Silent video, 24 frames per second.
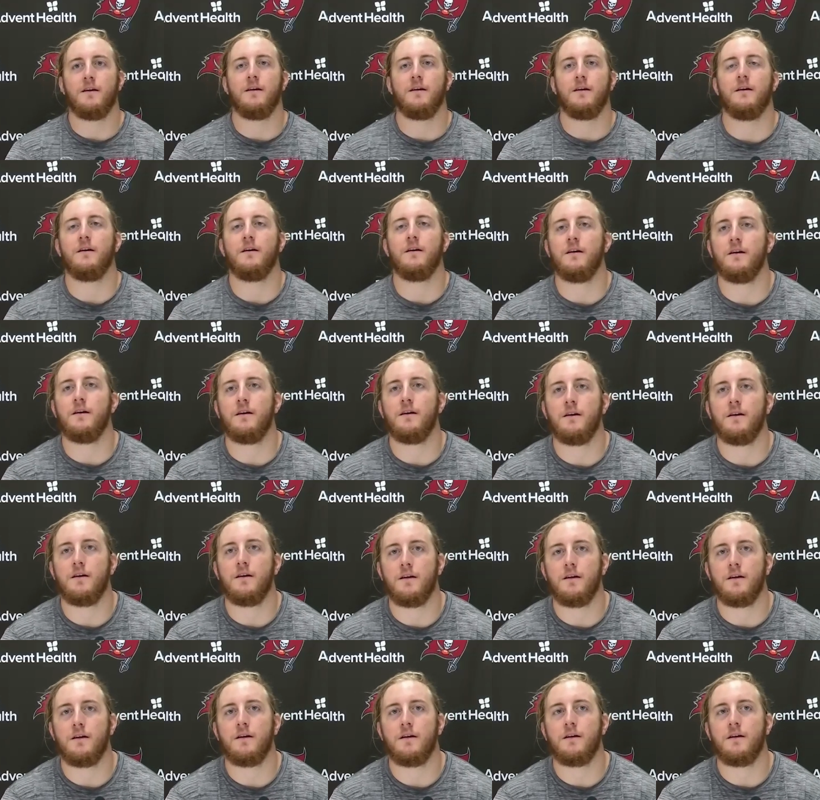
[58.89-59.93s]

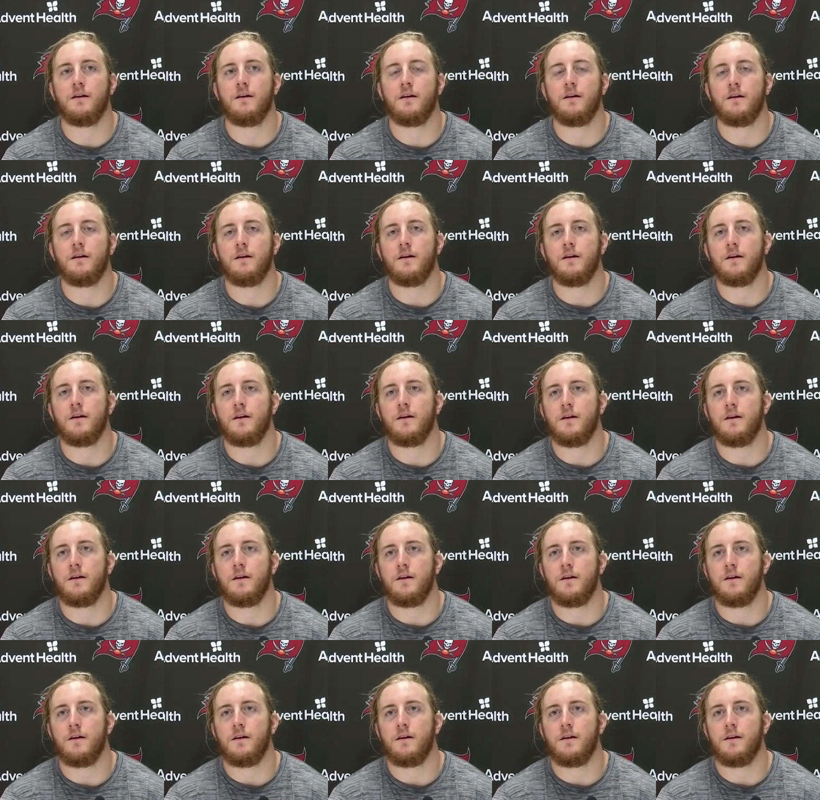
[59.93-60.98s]

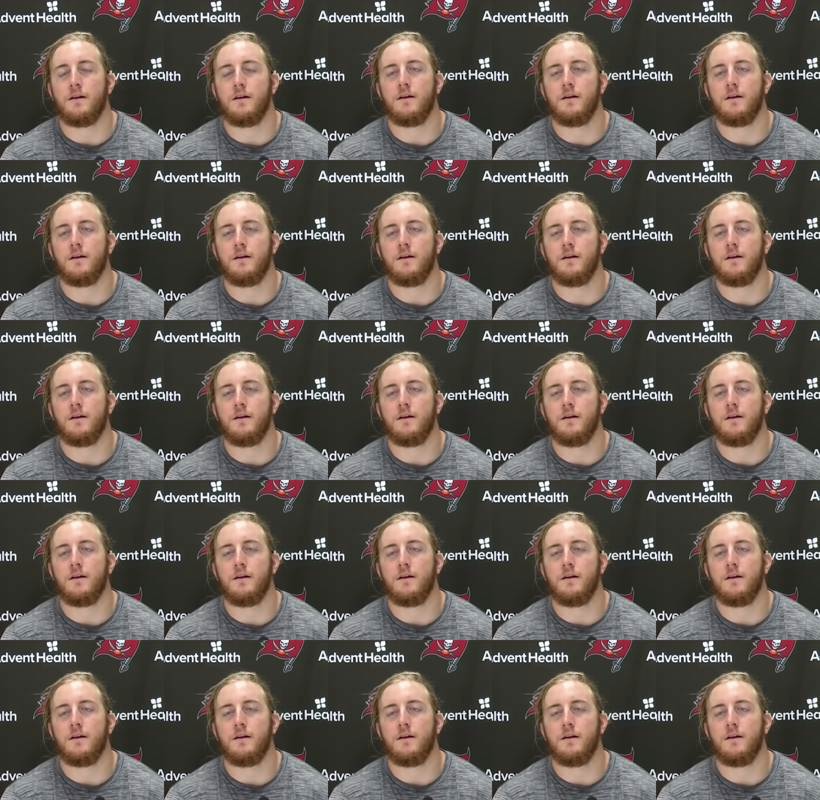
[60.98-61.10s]
[no speech]